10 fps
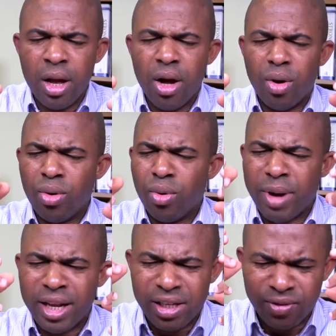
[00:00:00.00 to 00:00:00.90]
oh, oh,
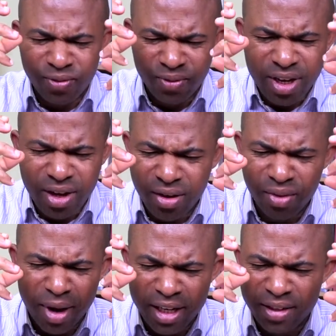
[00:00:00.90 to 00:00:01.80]
by these
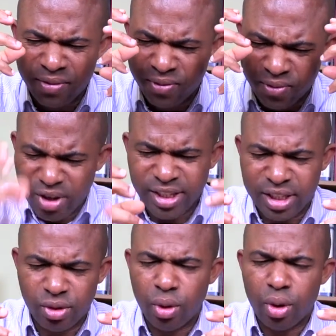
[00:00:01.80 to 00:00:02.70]
by these
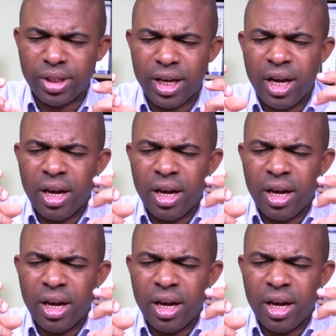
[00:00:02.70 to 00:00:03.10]
forces, oh Lord, uh,